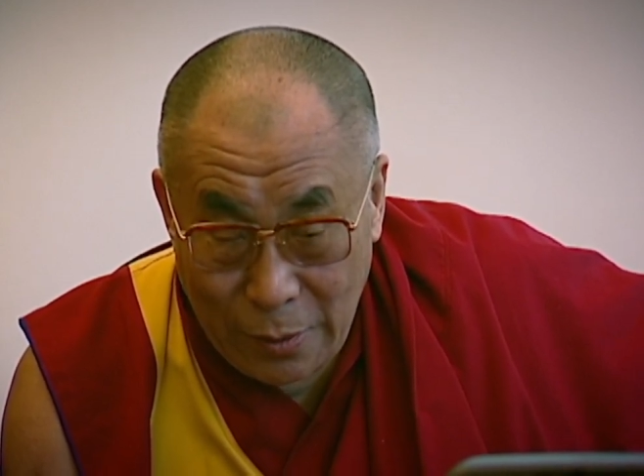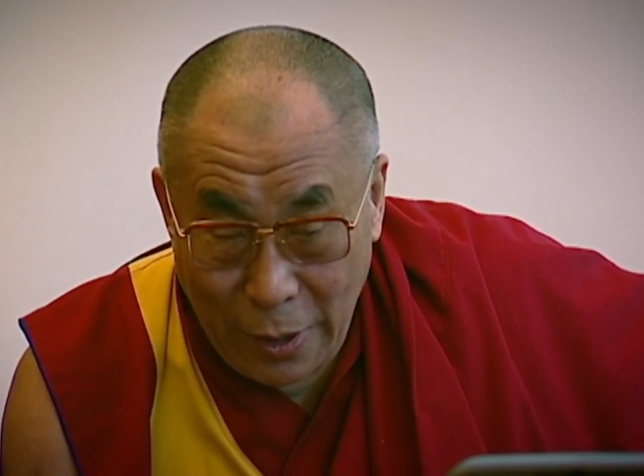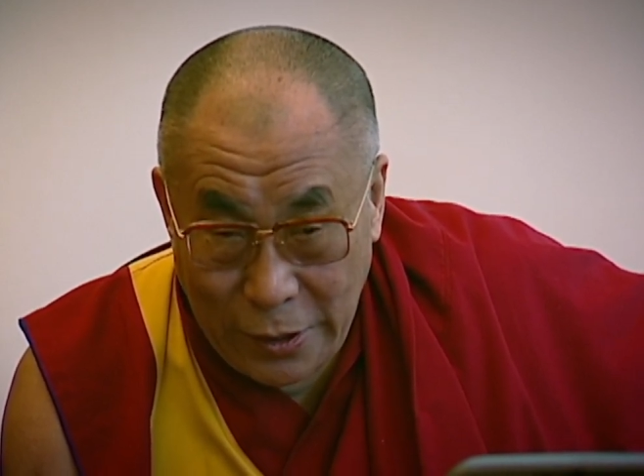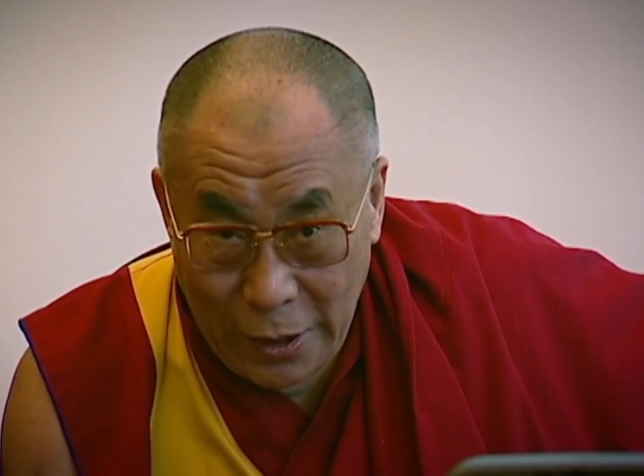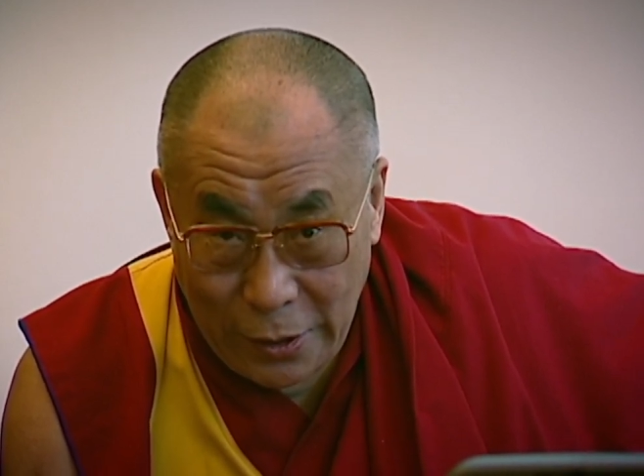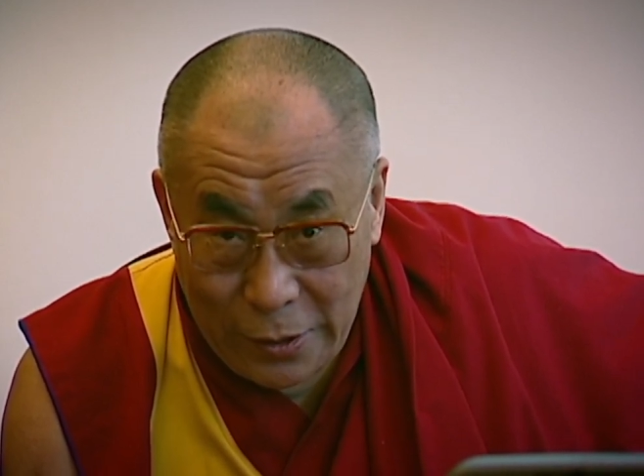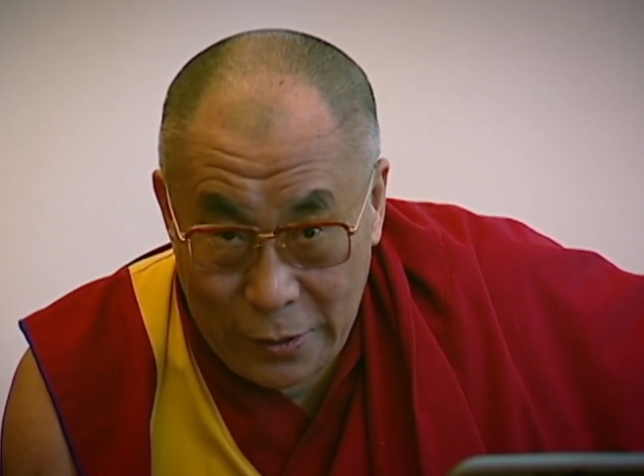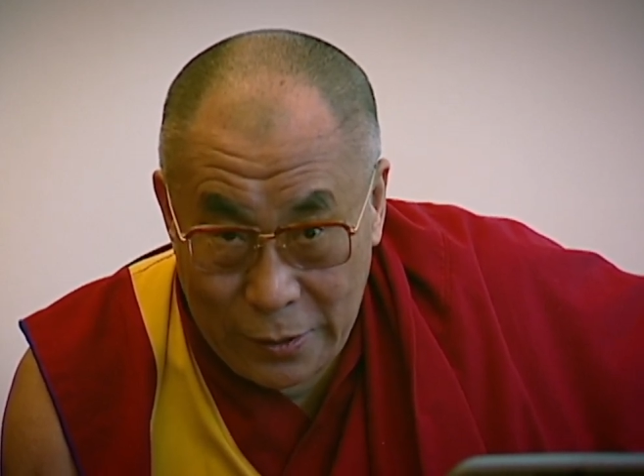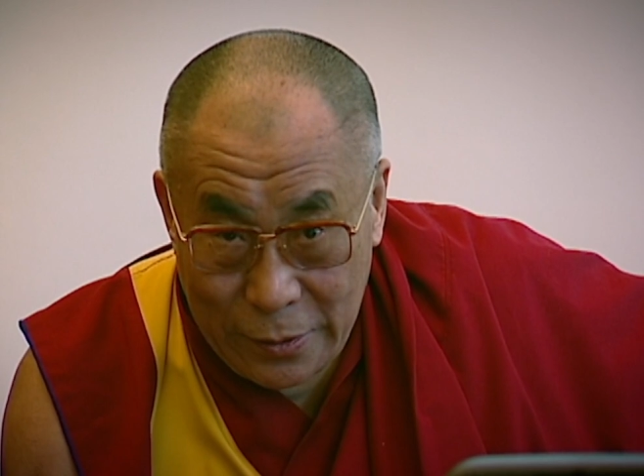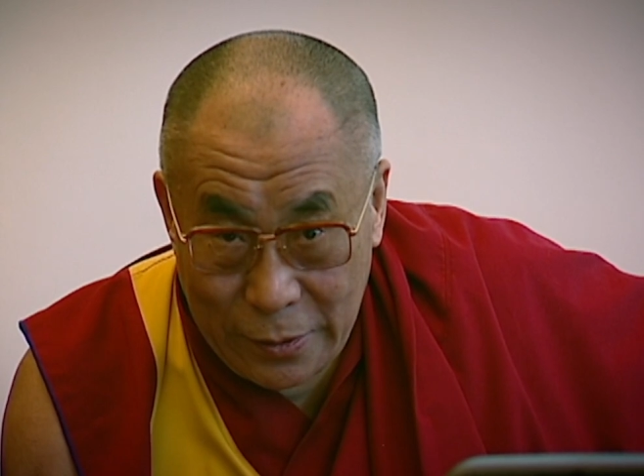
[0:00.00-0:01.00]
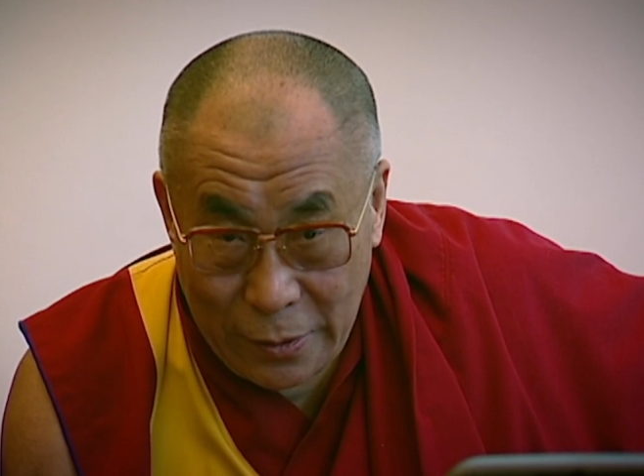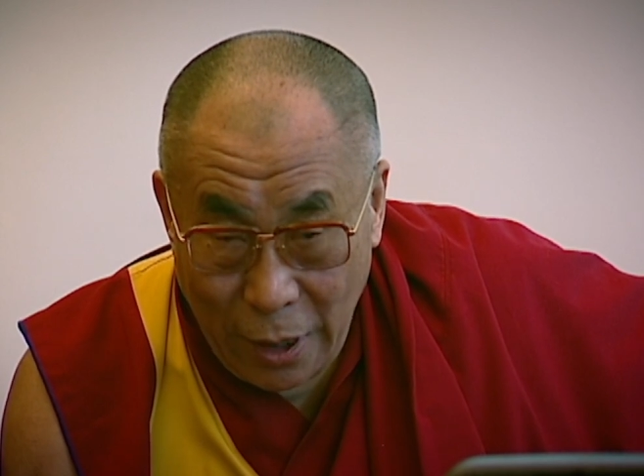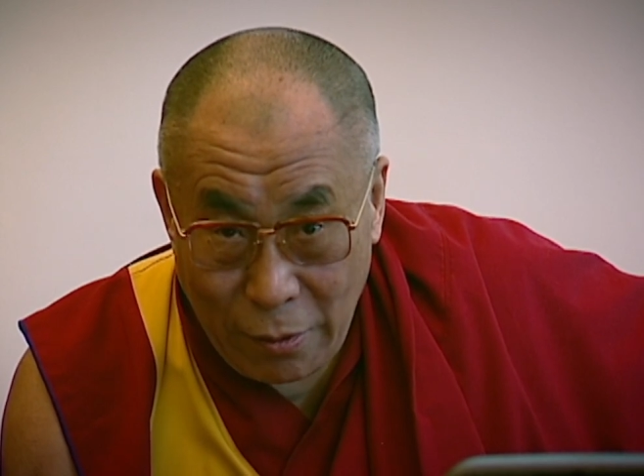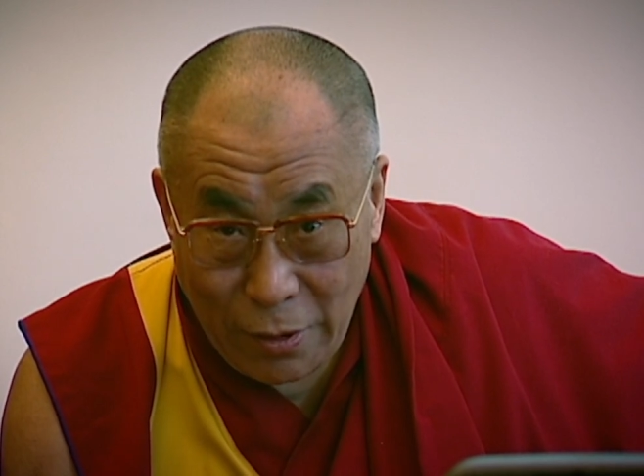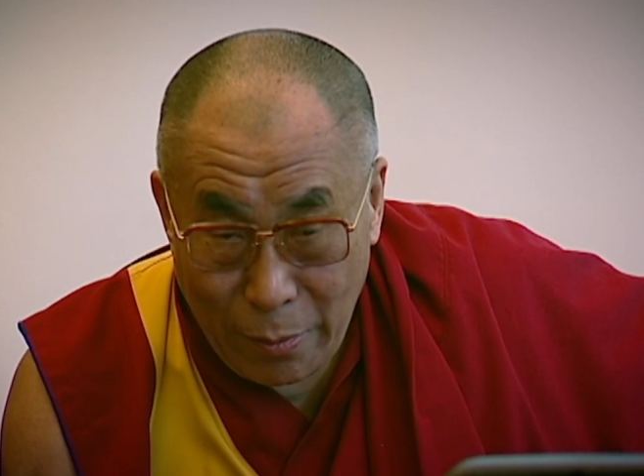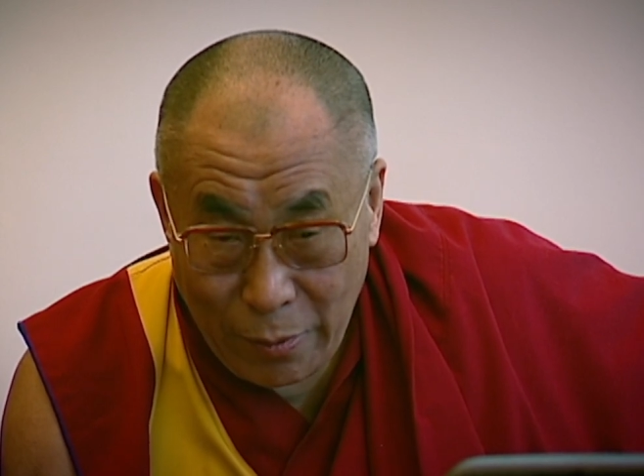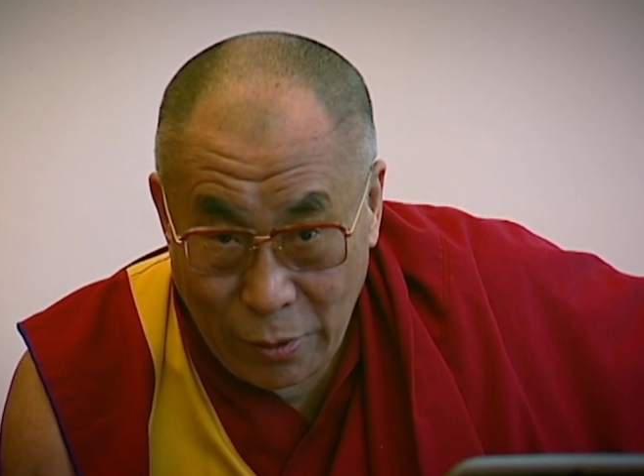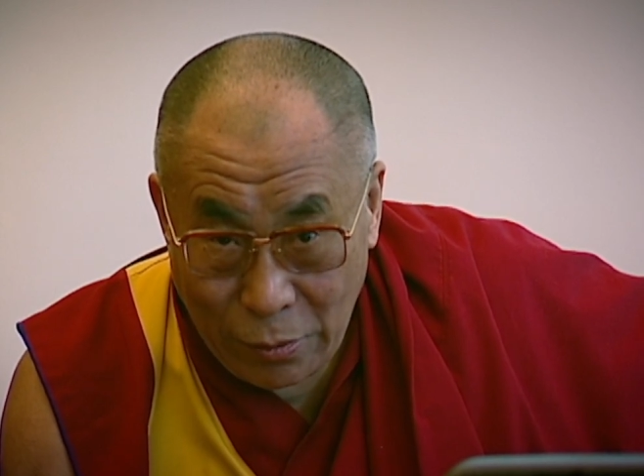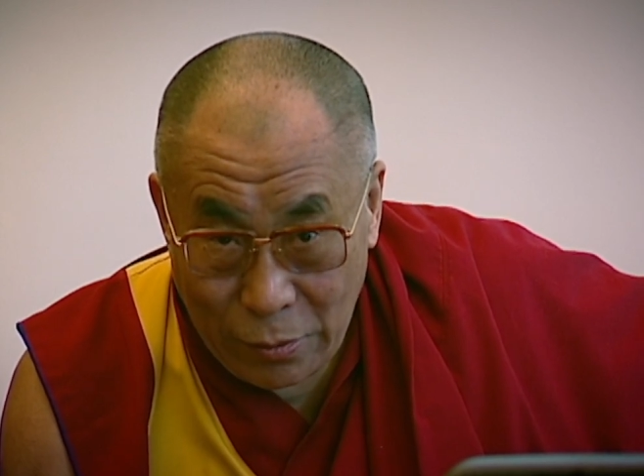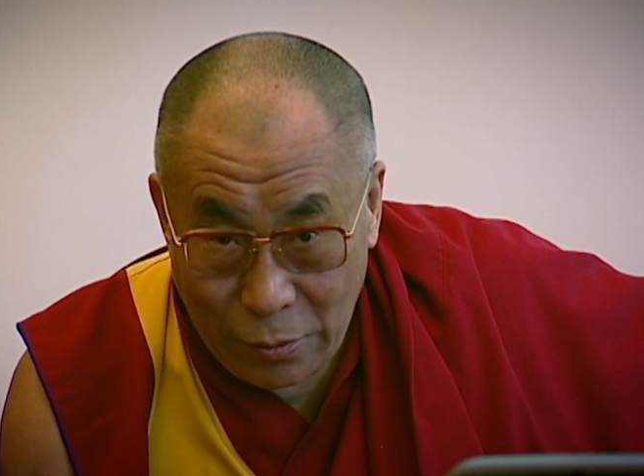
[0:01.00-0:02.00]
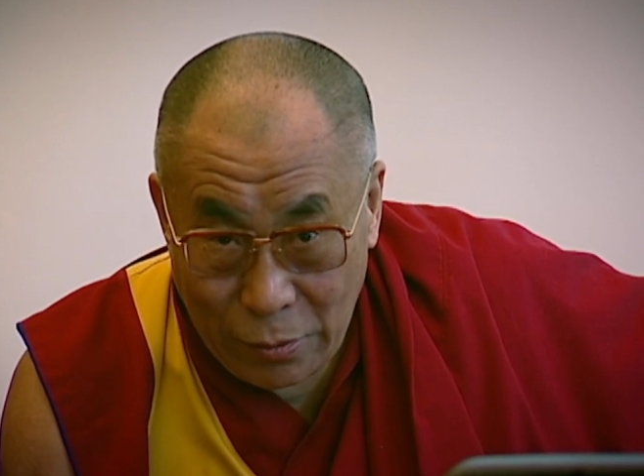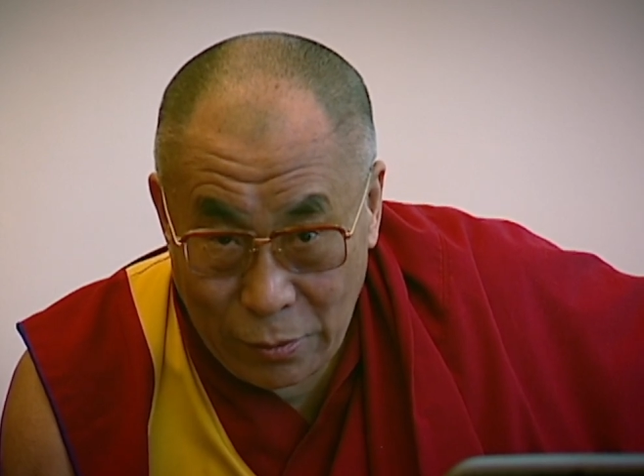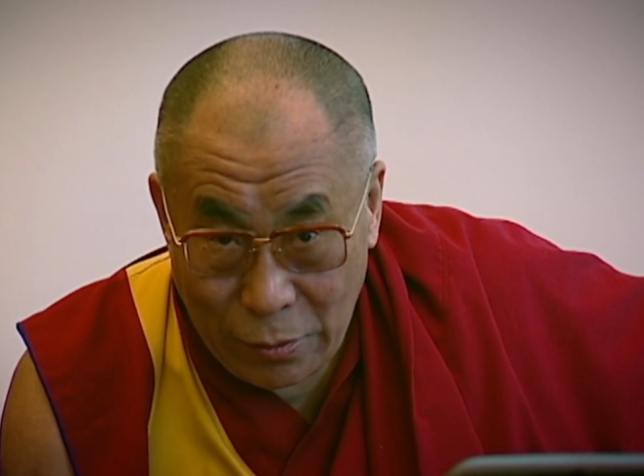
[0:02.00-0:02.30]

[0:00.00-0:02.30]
Till my death, I will remember you.